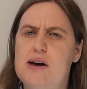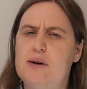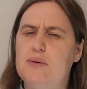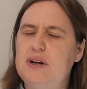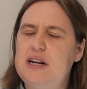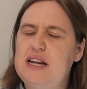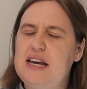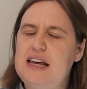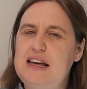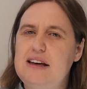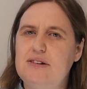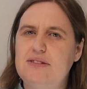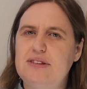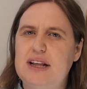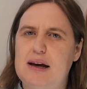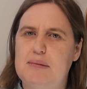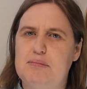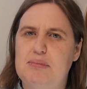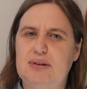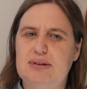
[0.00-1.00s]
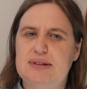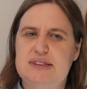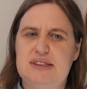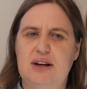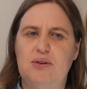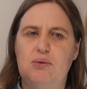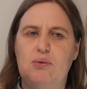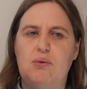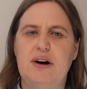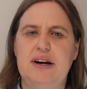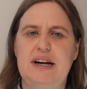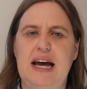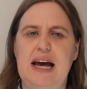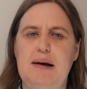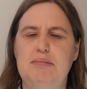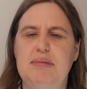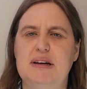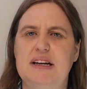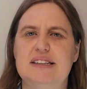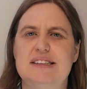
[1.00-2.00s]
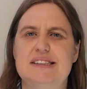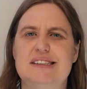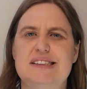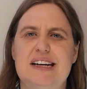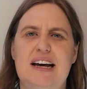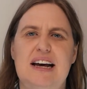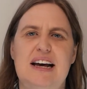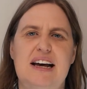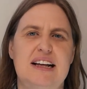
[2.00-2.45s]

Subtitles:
When he healed that person, what happened?